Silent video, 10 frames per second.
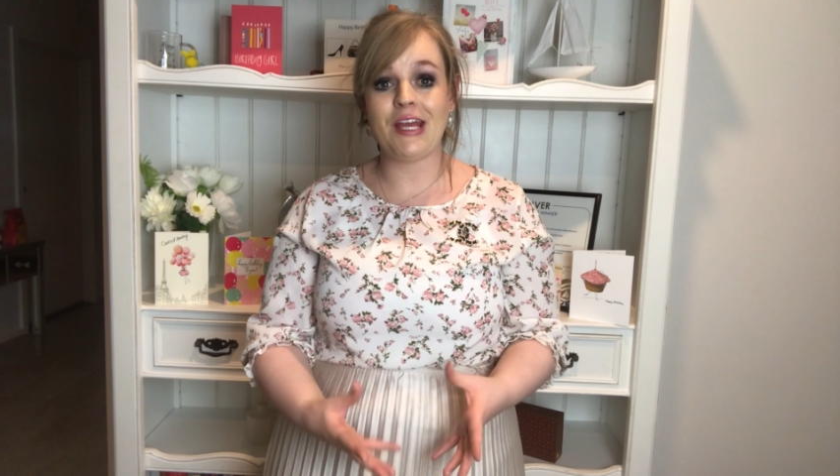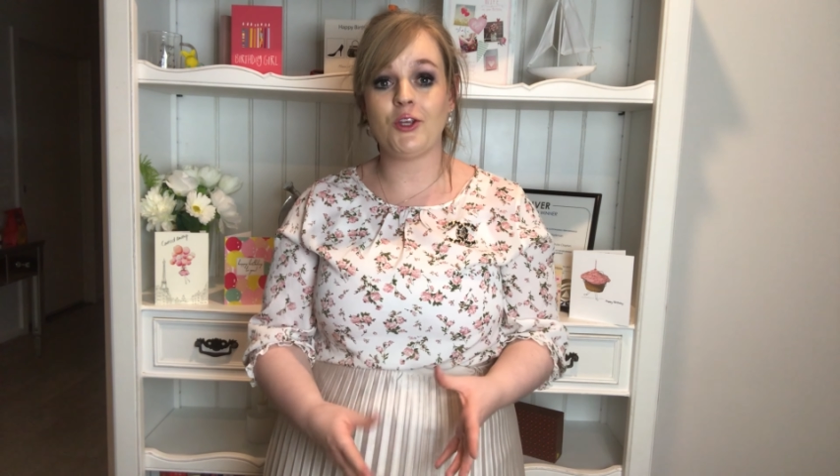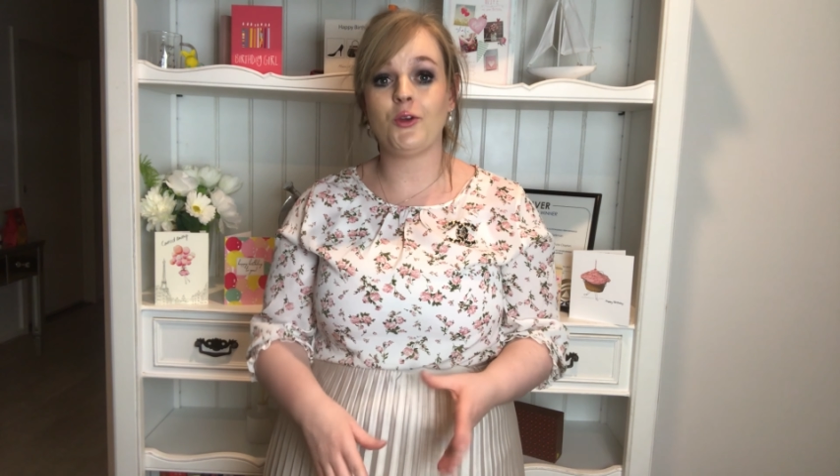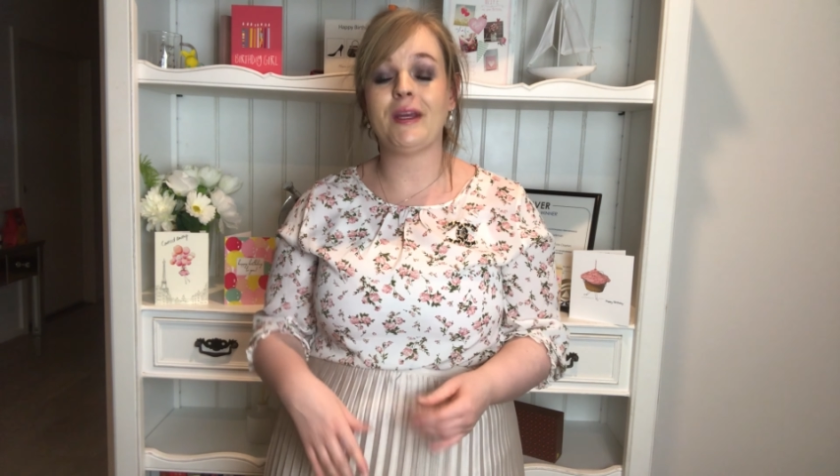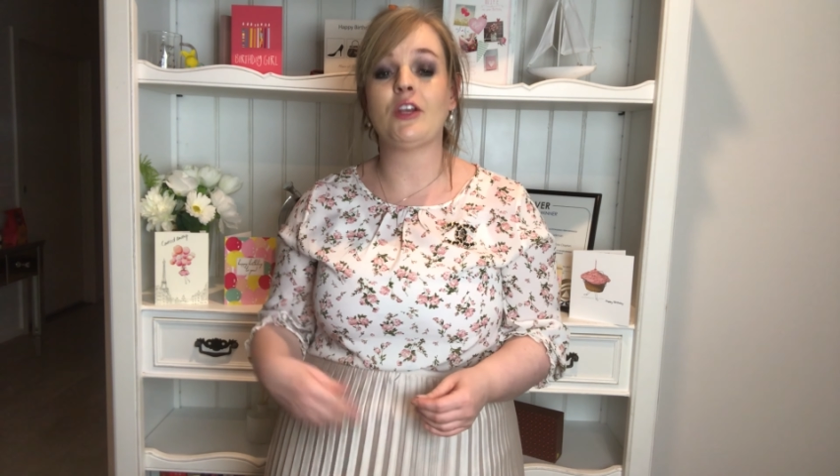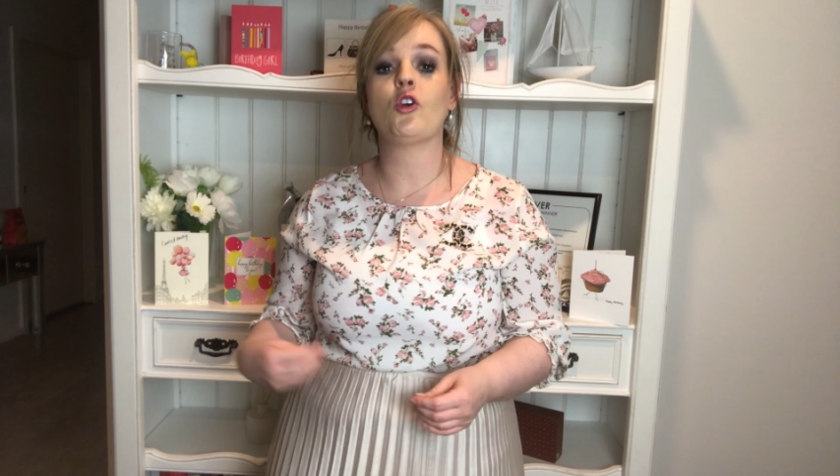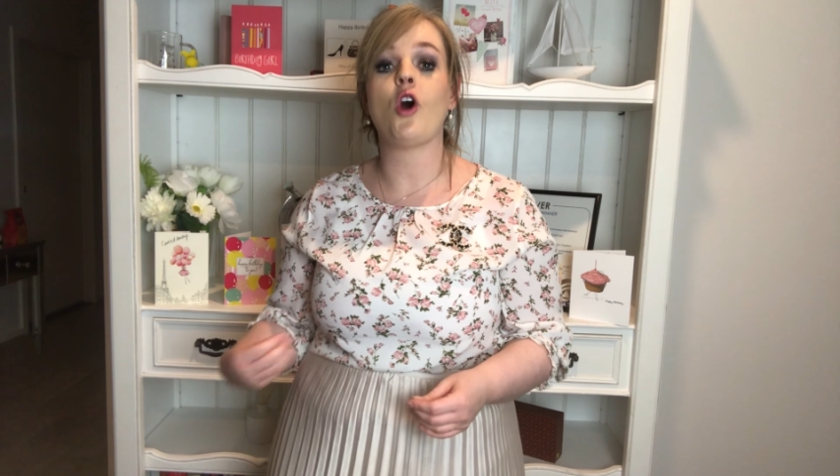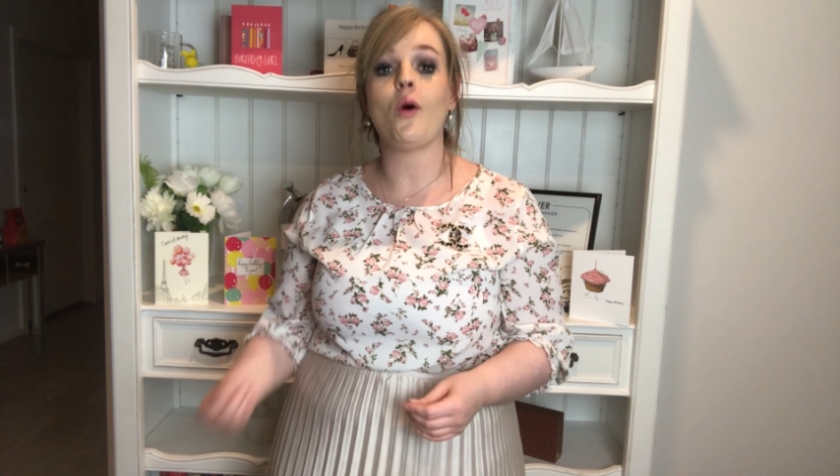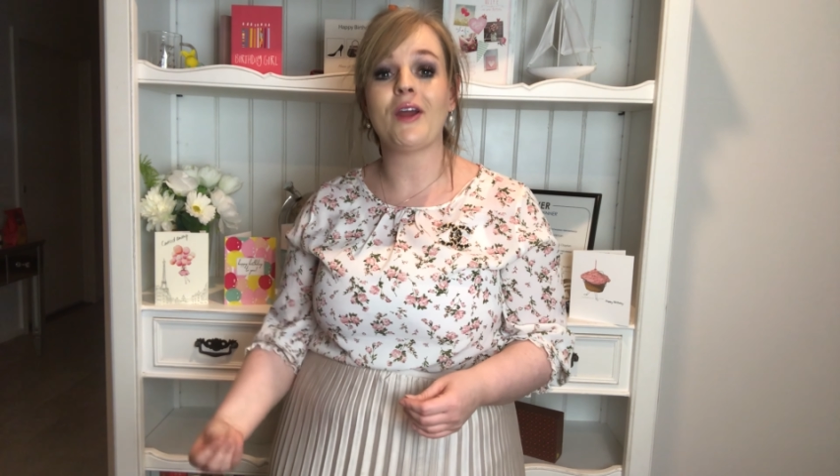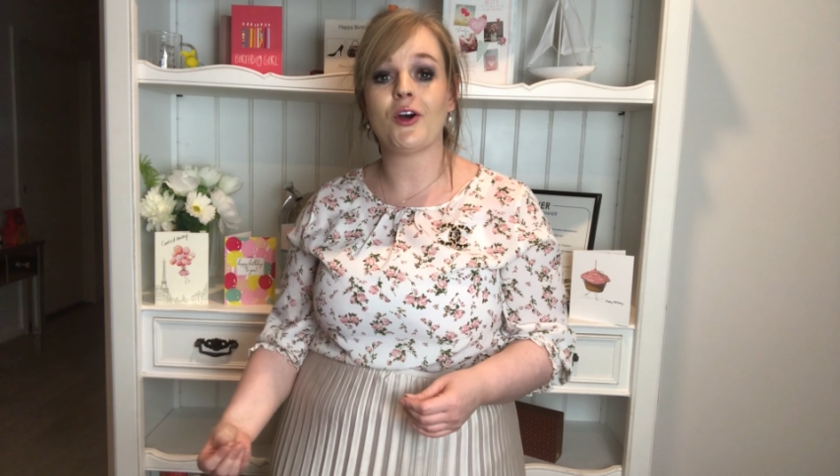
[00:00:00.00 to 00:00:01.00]
you in
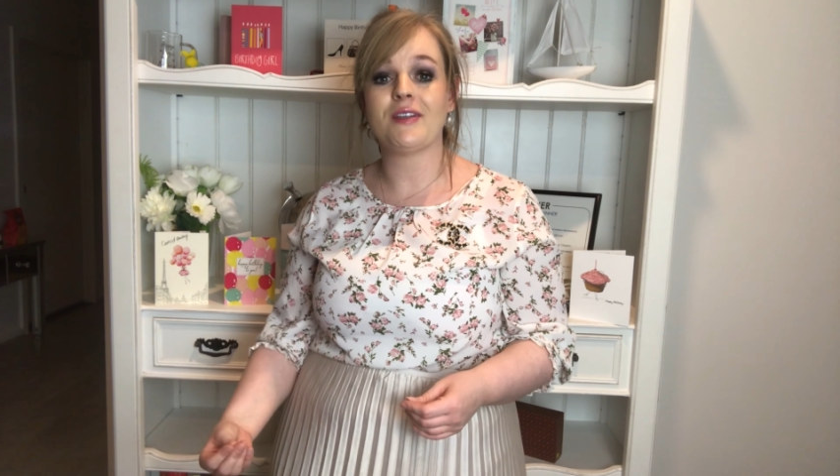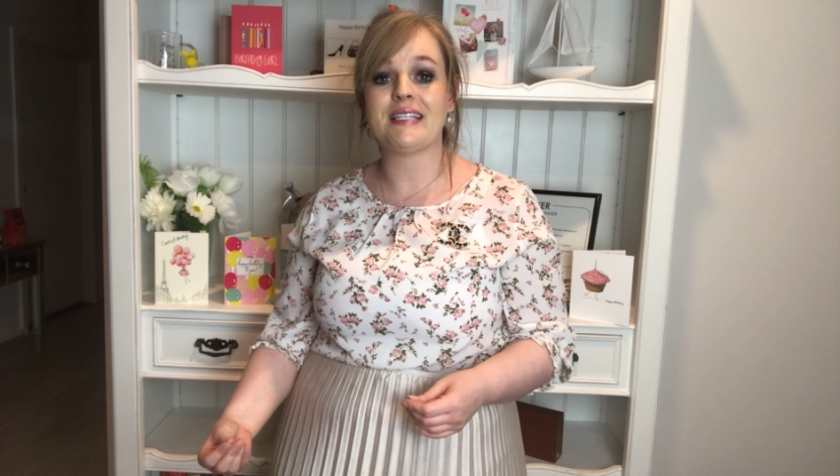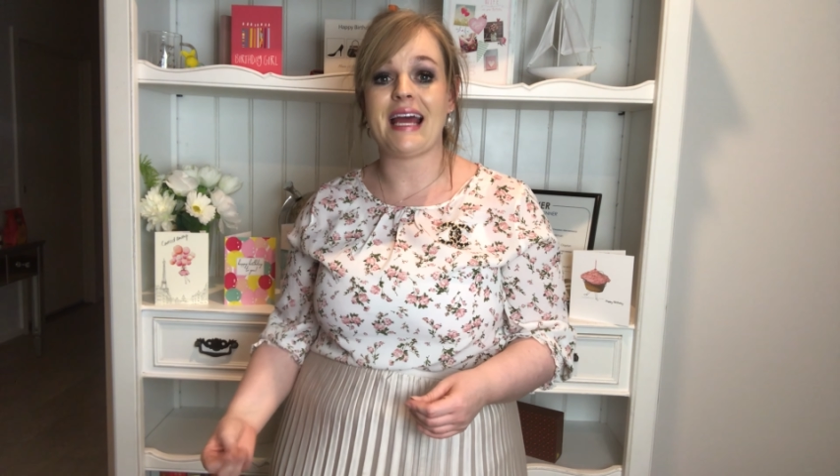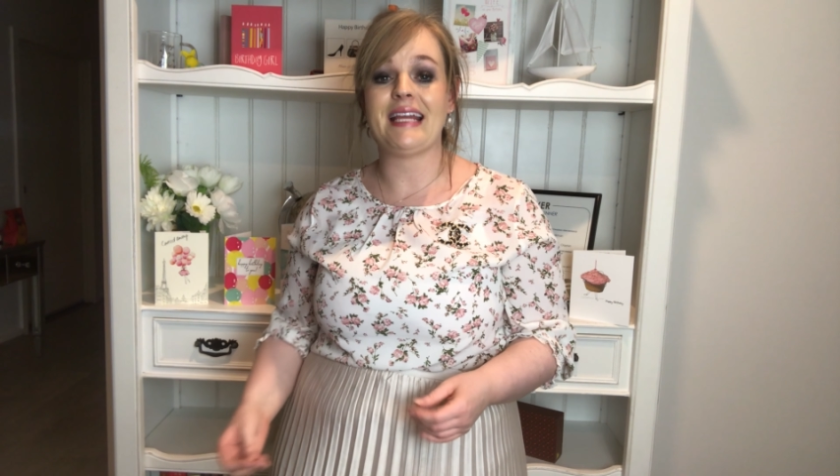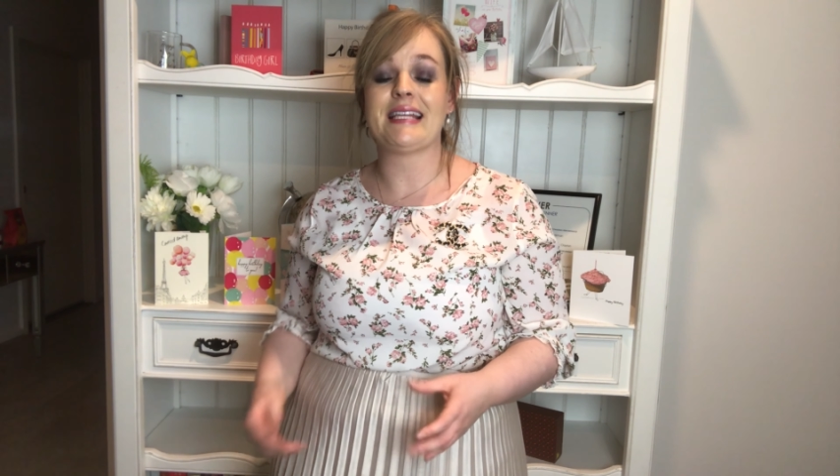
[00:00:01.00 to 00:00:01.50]
going on dates